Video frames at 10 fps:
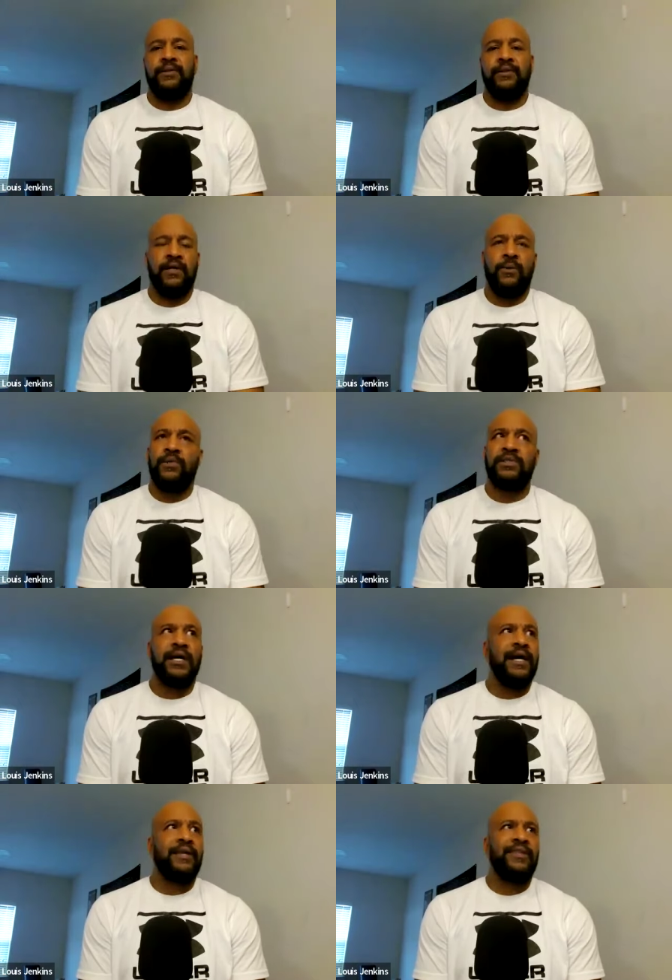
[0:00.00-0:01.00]
it was
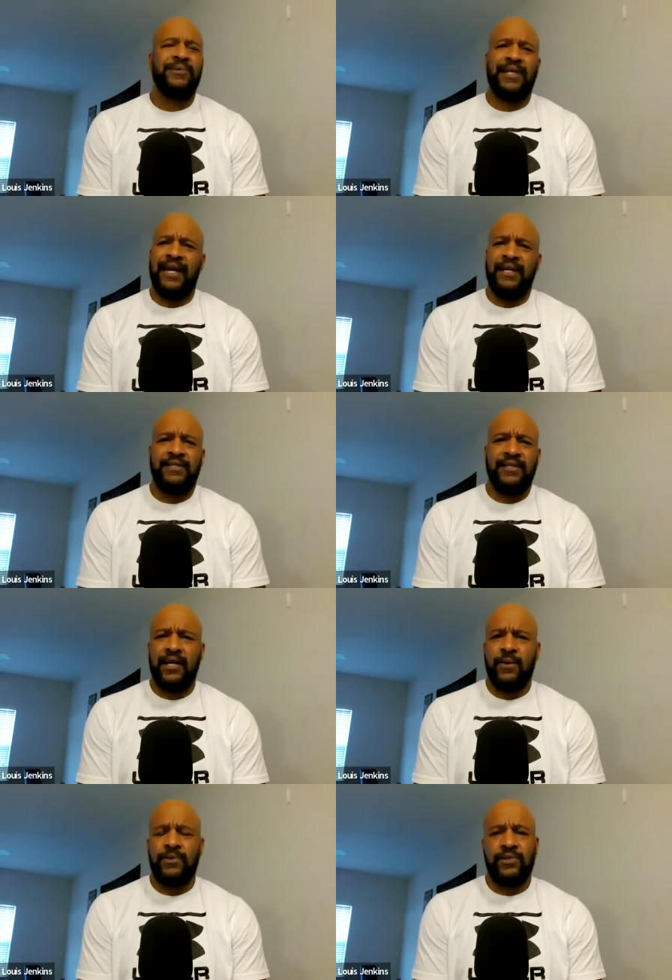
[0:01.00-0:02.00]
like I think it was like 18
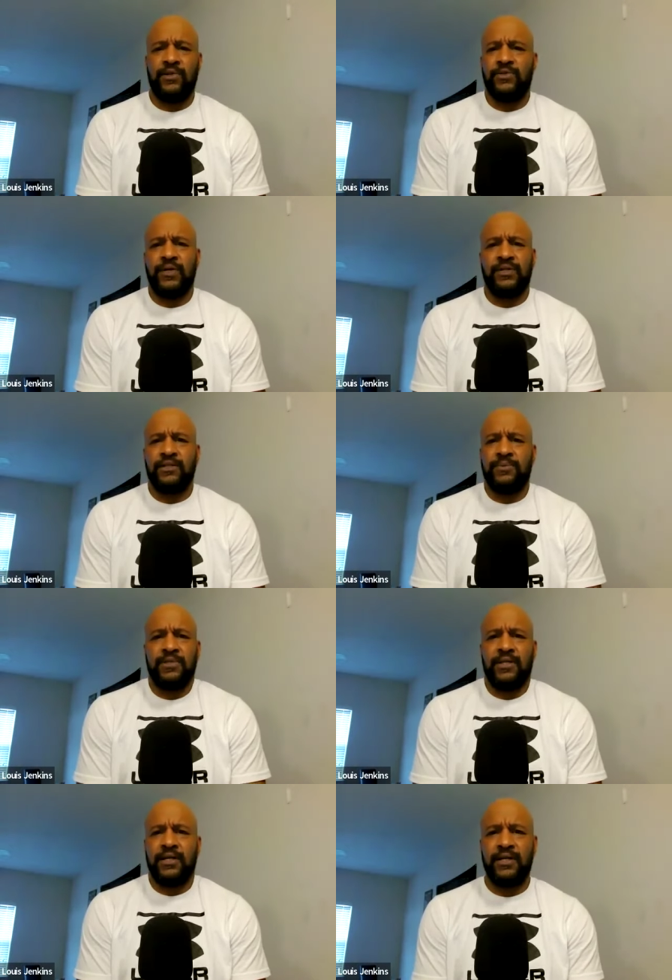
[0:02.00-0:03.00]
hour surgery or some
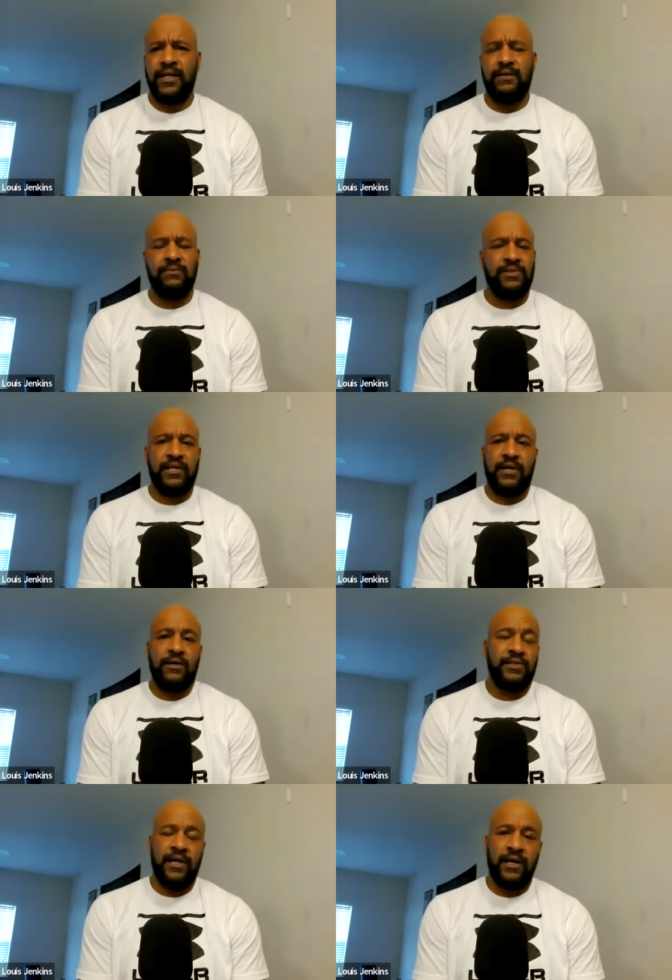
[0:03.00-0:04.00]
shit like that.
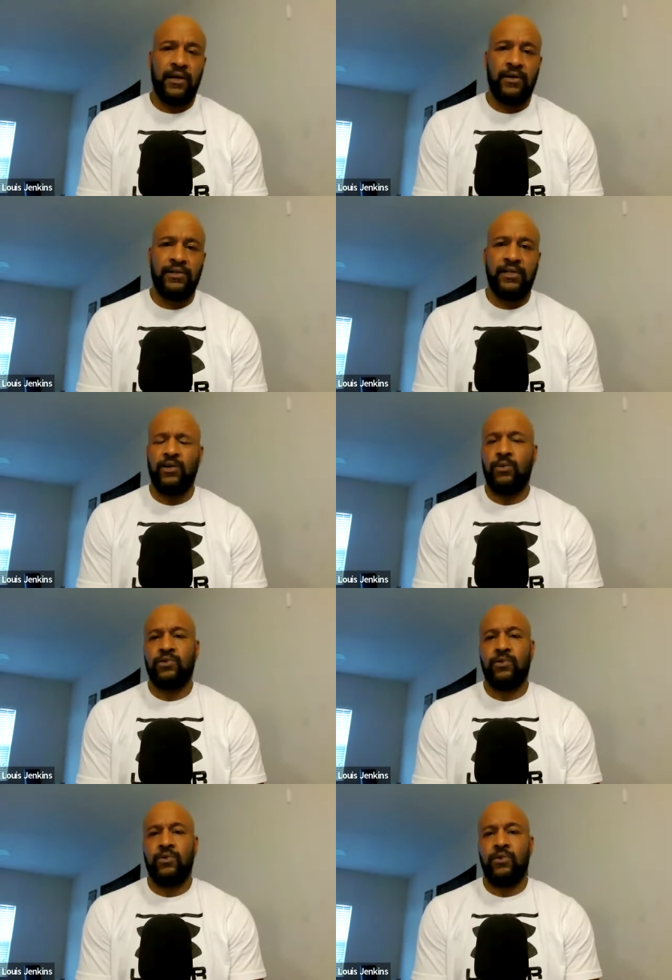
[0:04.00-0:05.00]
Scared as hell, didn't know
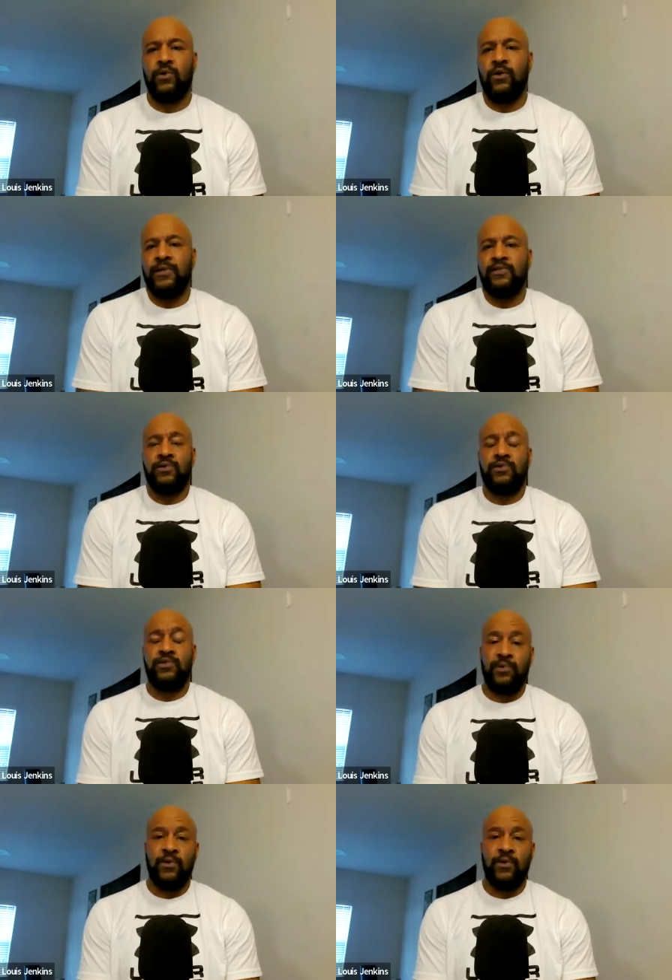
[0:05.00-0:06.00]
what's going on, but they told her she
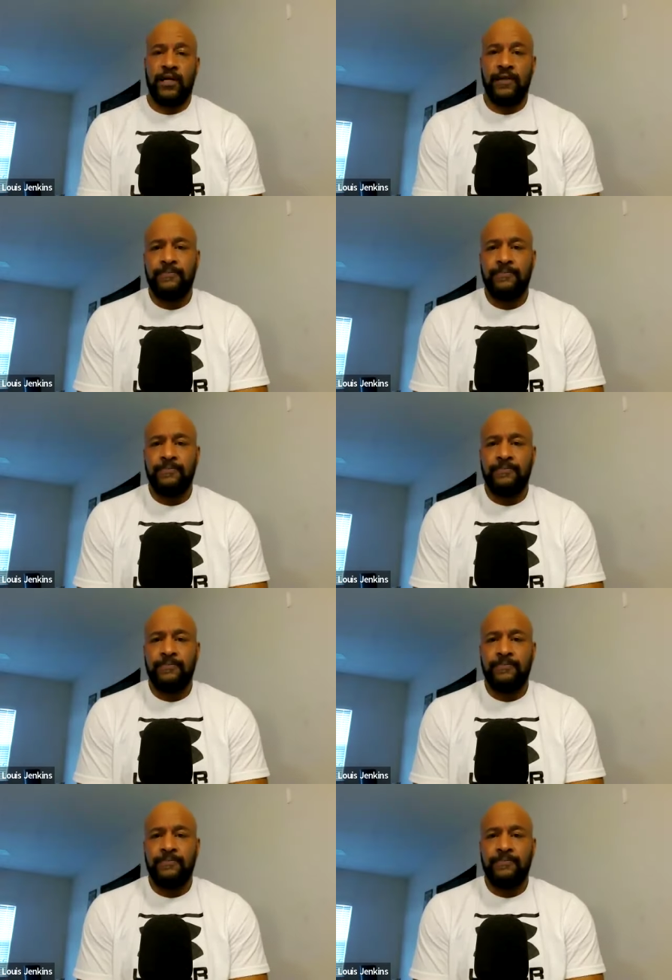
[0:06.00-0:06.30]
could be okay.